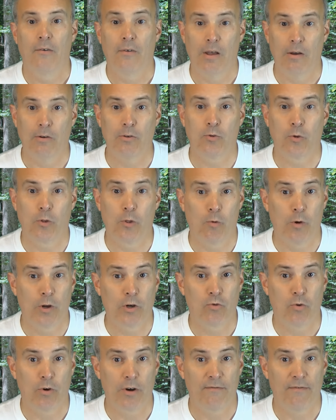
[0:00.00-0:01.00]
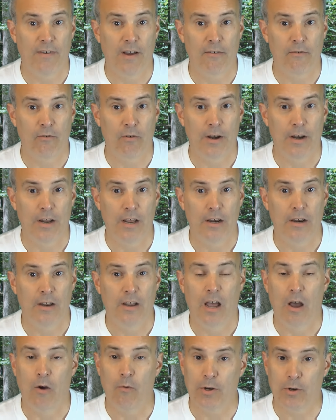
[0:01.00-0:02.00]
That was with a 125 grain head.
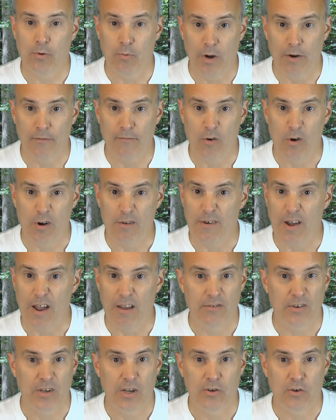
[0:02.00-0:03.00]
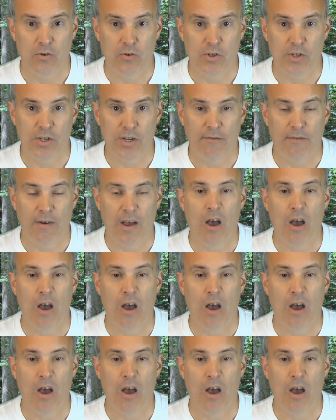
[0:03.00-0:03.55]
I went to 145s, too stiff.